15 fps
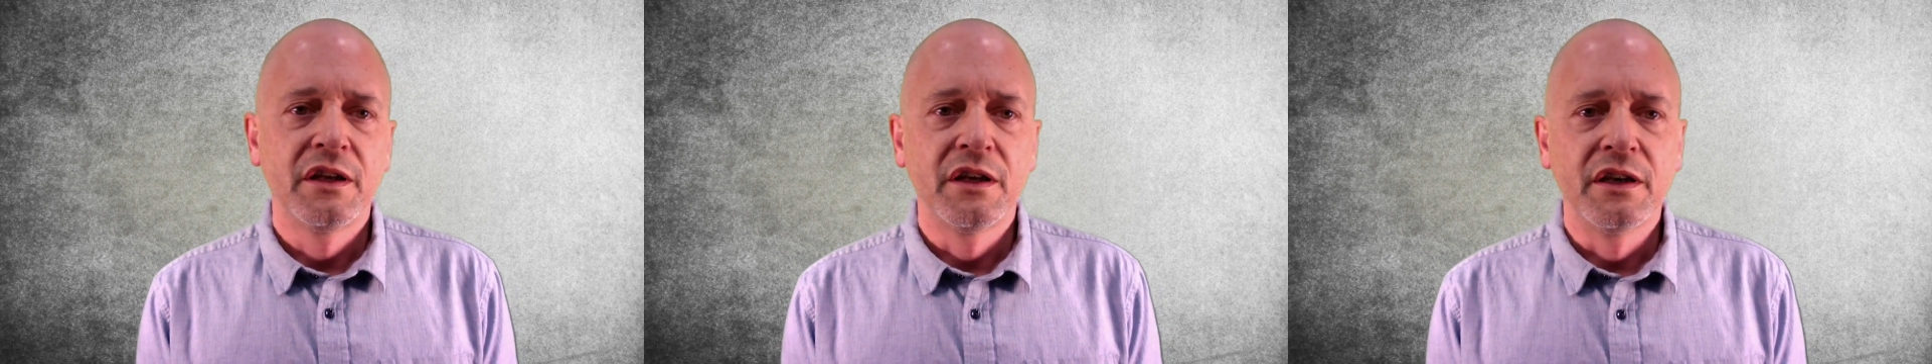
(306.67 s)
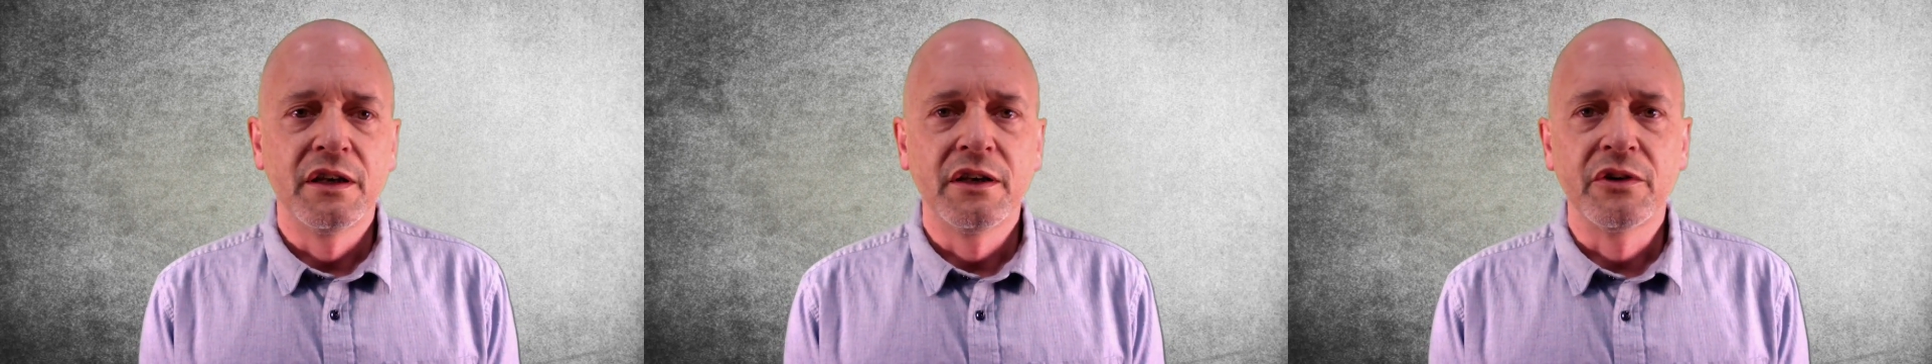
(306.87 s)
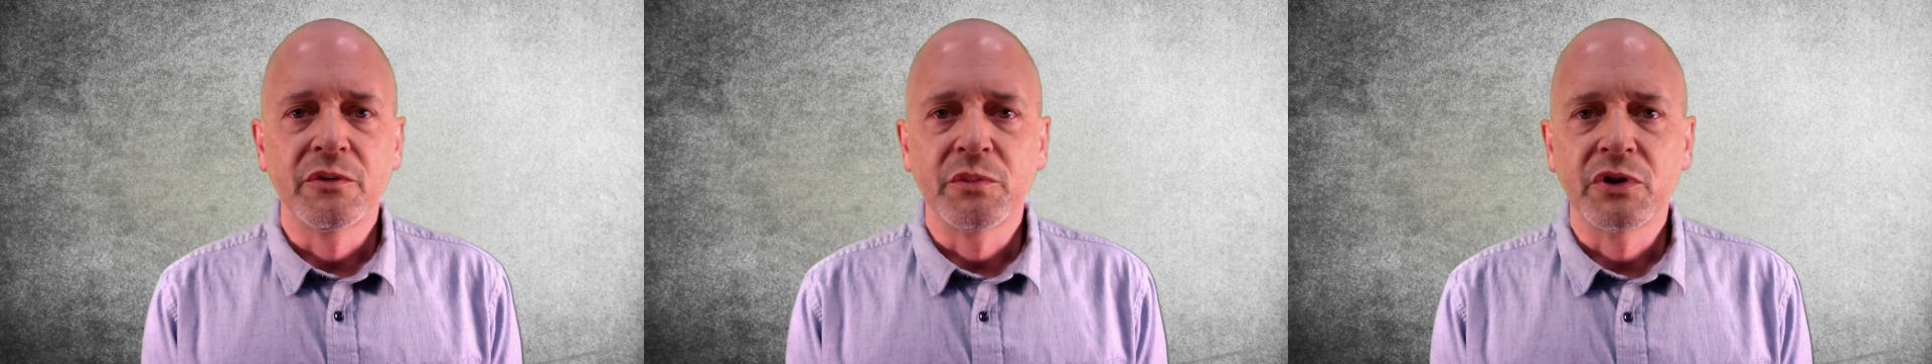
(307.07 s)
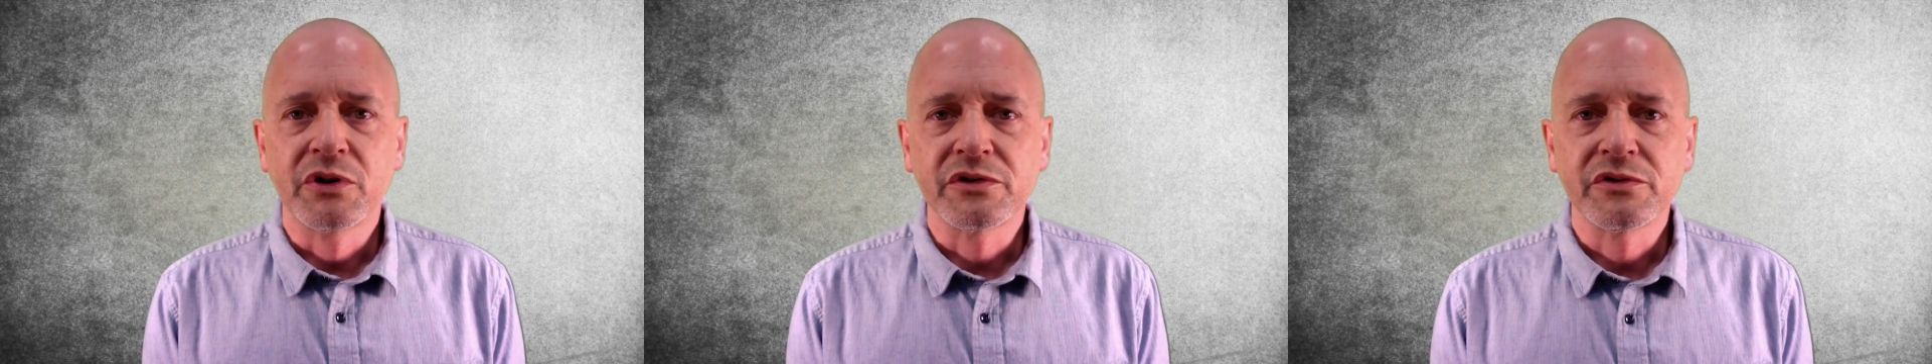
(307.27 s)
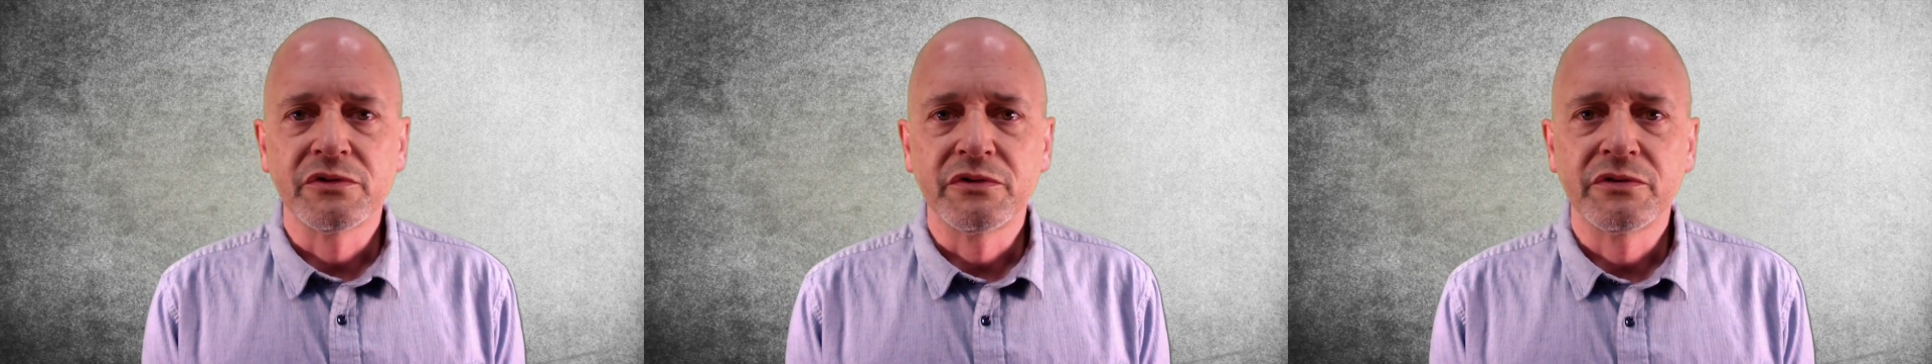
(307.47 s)

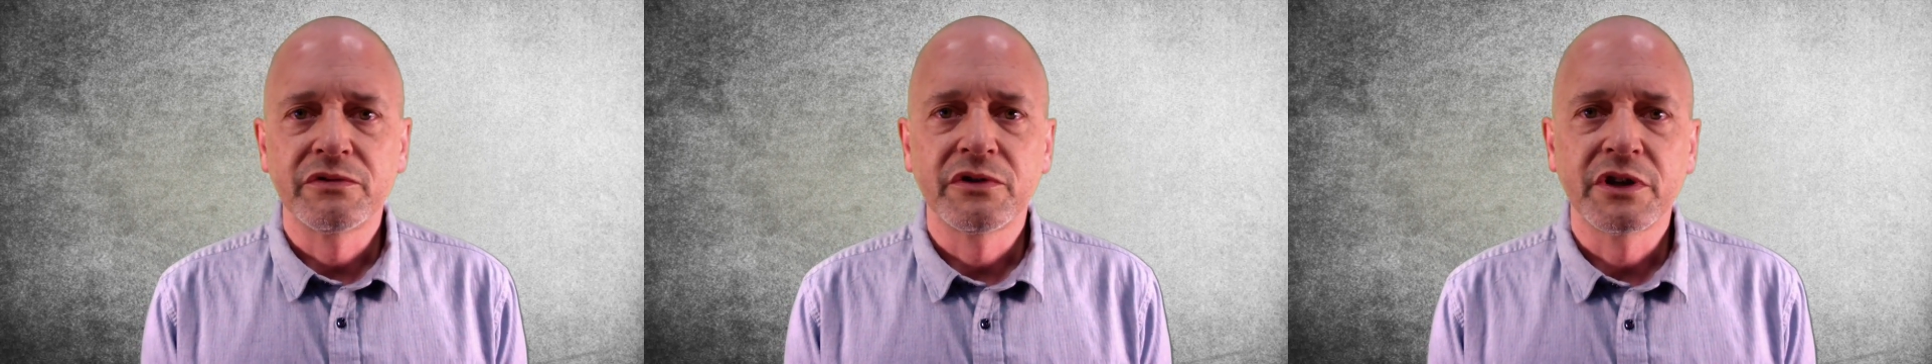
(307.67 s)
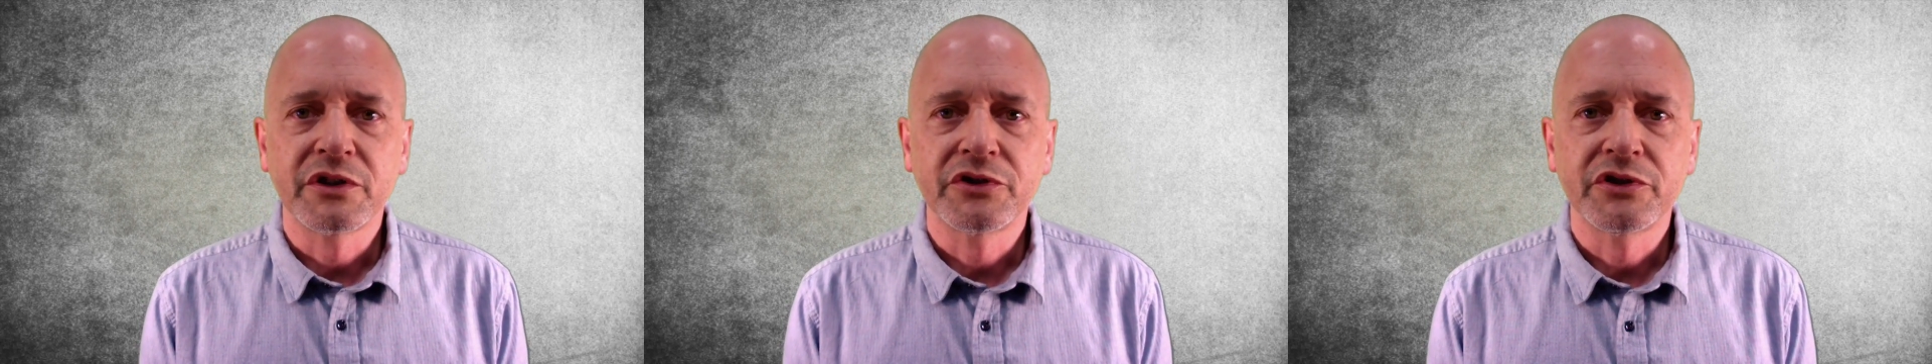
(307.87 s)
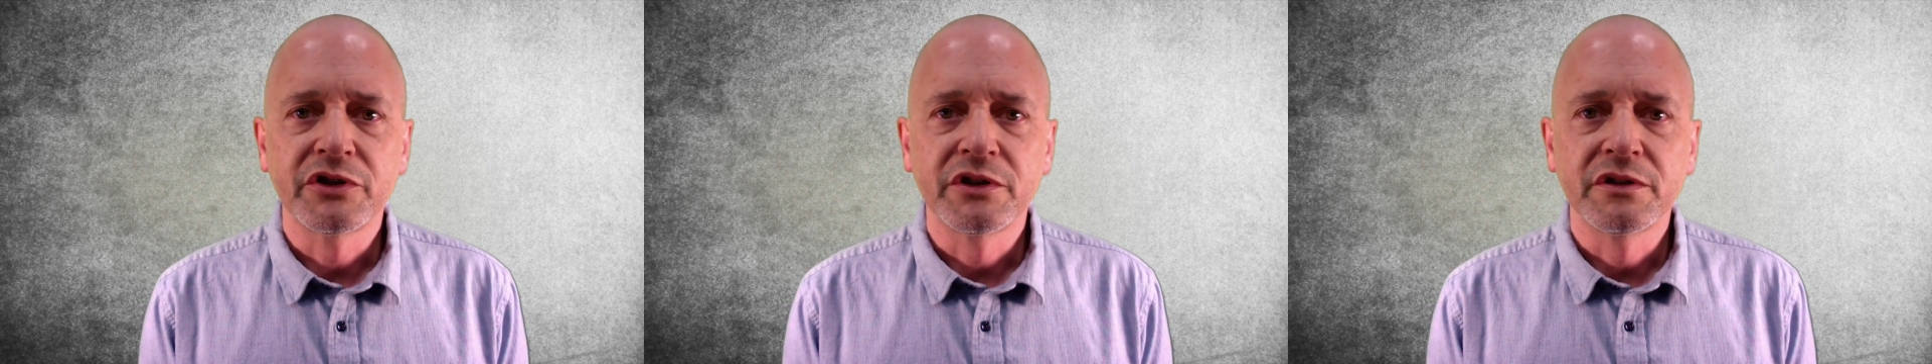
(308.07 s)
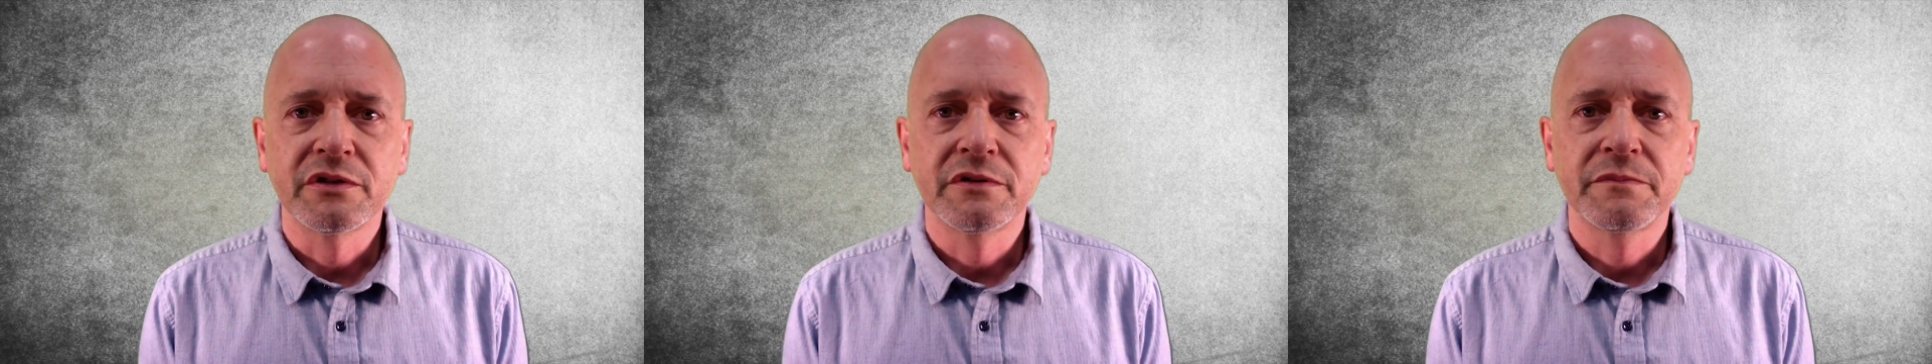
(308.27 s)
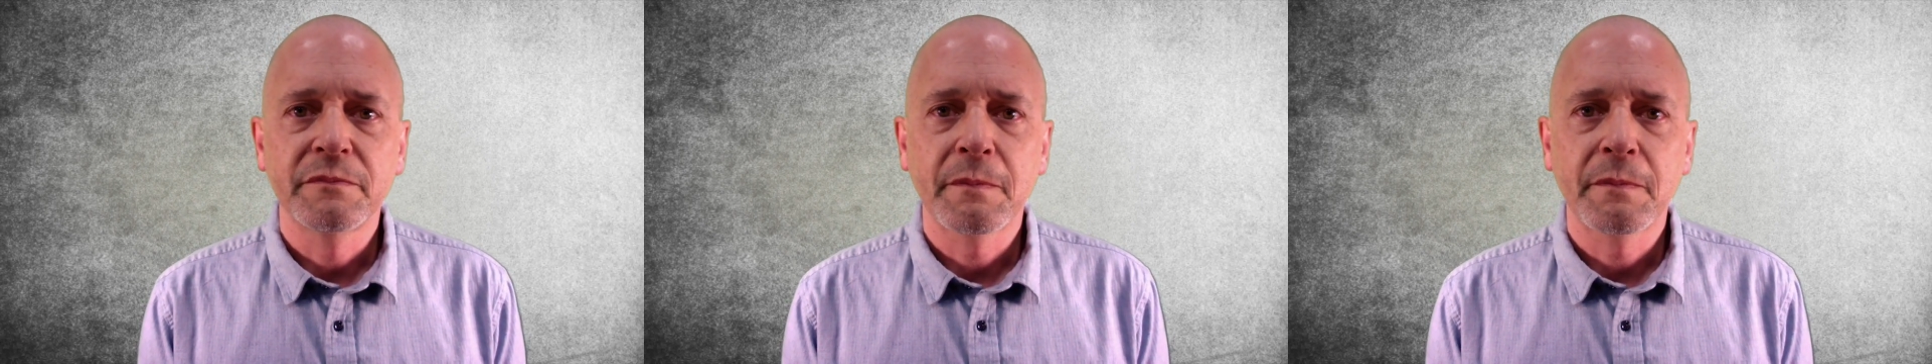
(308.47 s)
interpersonal friction.